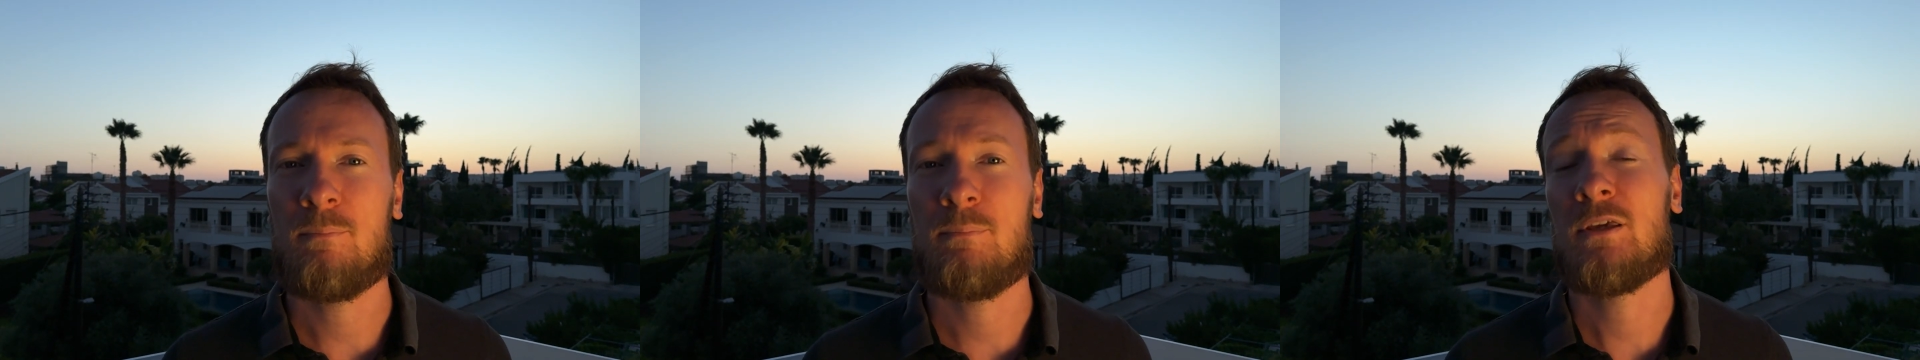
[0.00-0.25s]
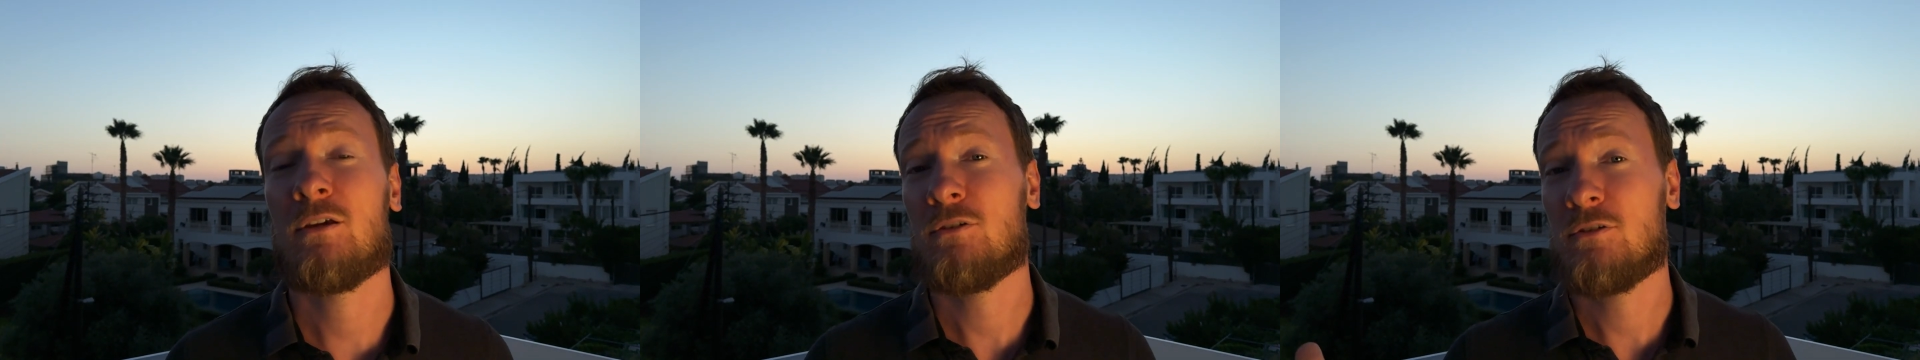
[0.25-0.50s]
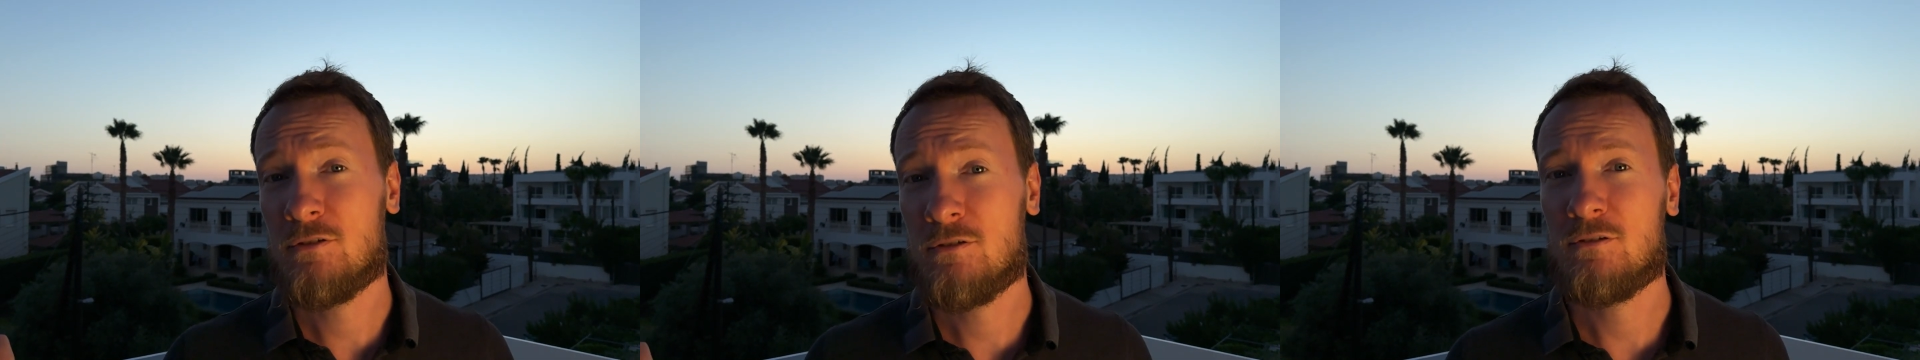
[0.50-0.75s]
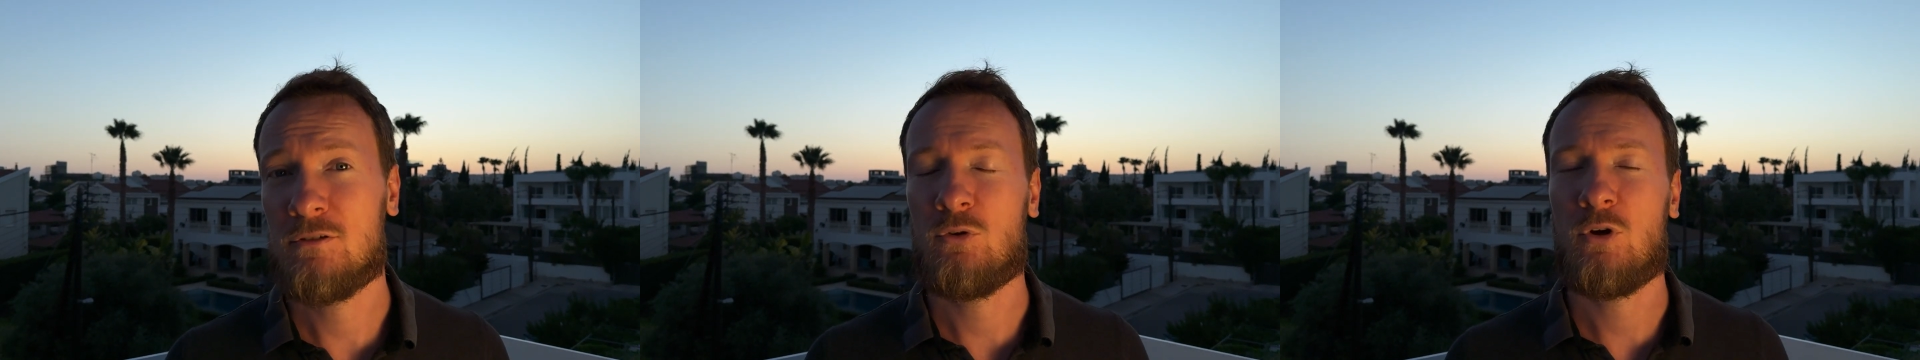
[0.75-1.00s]

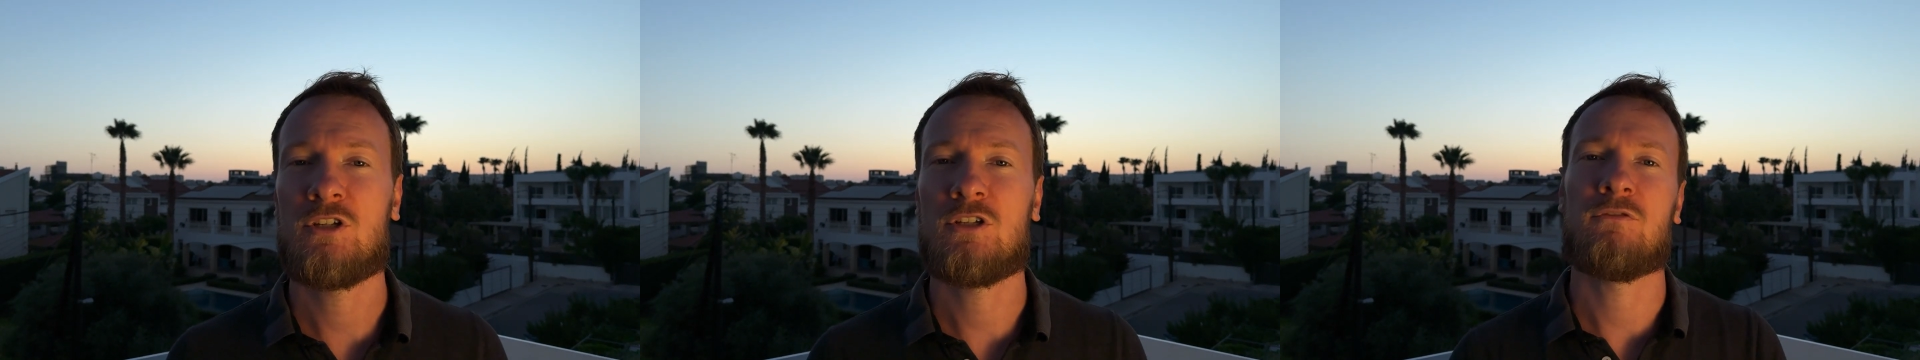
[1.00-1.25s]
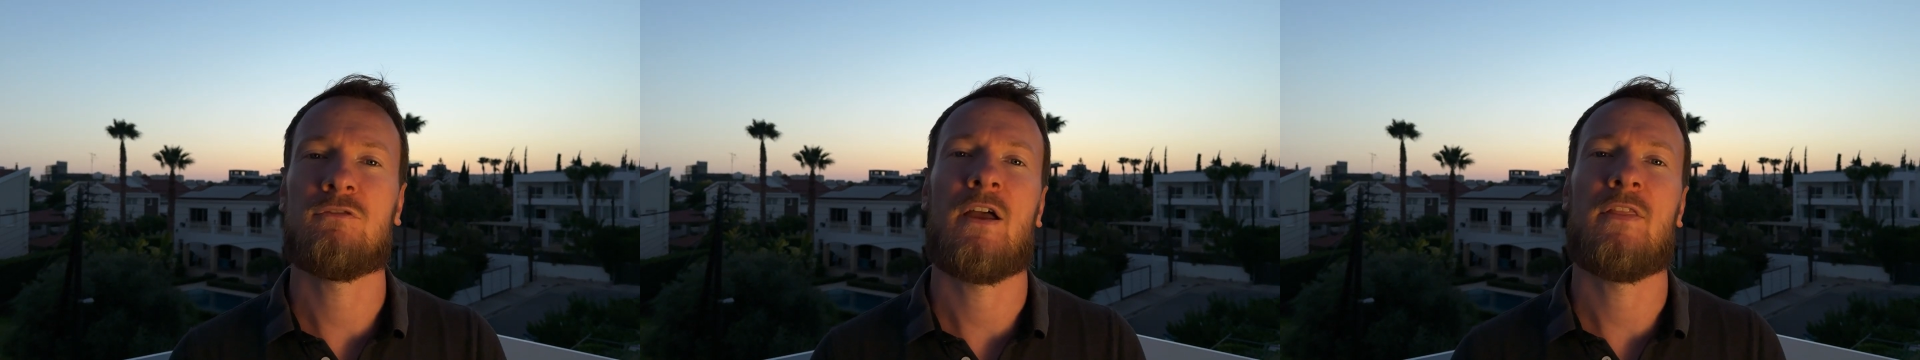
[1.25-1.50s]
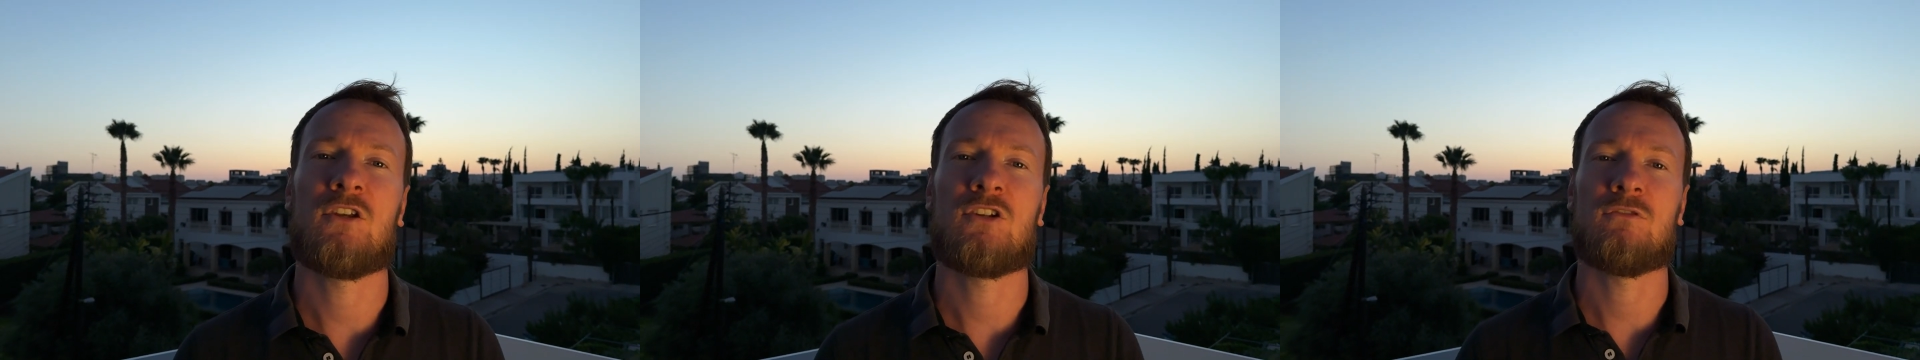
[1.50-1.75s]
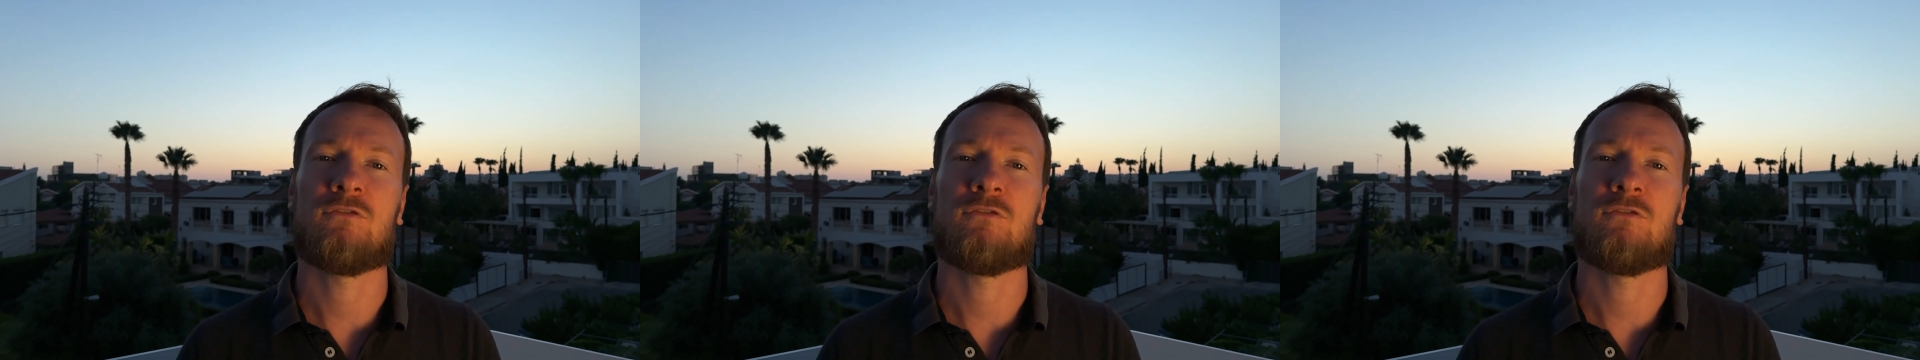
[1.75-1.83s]
because you achieve financial